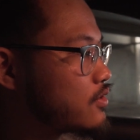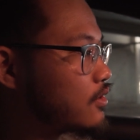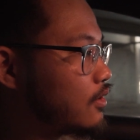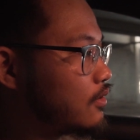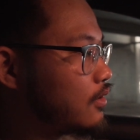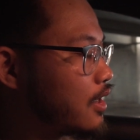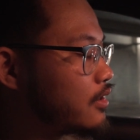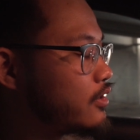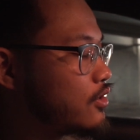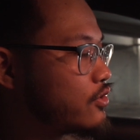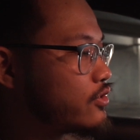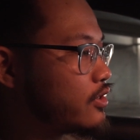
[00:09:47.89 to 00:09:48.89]
So a lot of
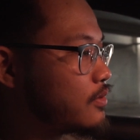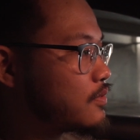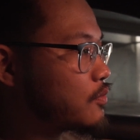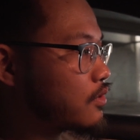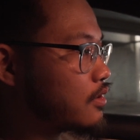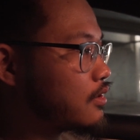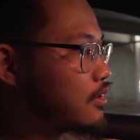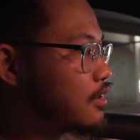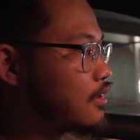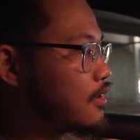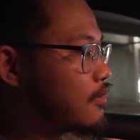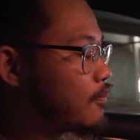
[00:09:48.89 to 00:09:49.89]
dealerships were
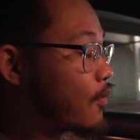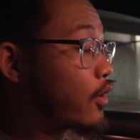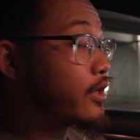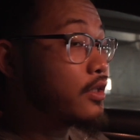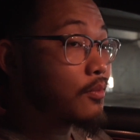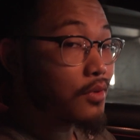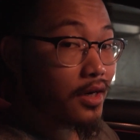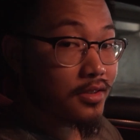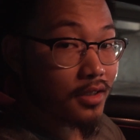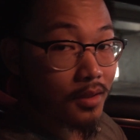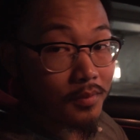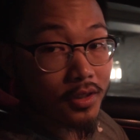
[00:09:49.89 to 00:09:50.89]
marking the price up.